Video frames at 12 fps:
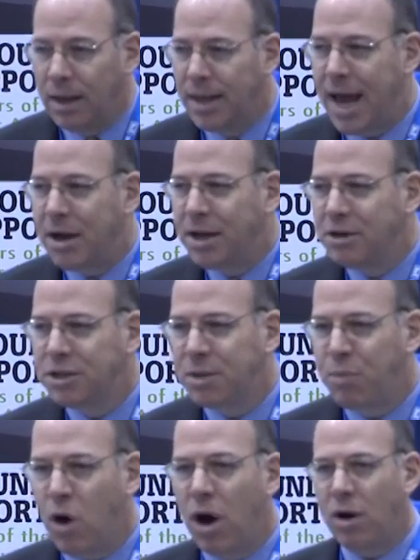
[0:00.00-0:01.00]
Now, here's the
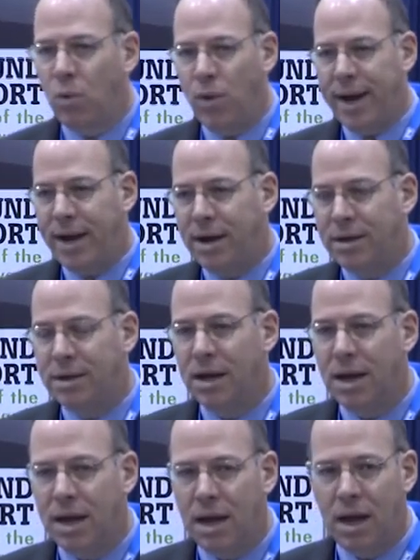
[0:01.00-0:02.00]
part where
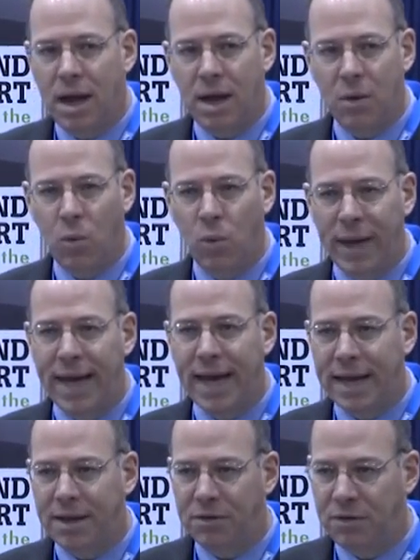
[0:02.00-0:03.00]
we
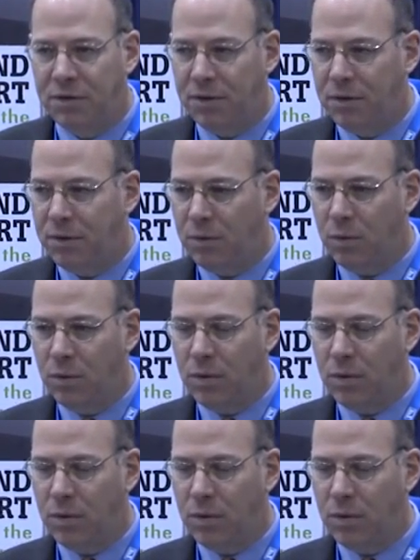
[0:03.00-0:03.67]
get into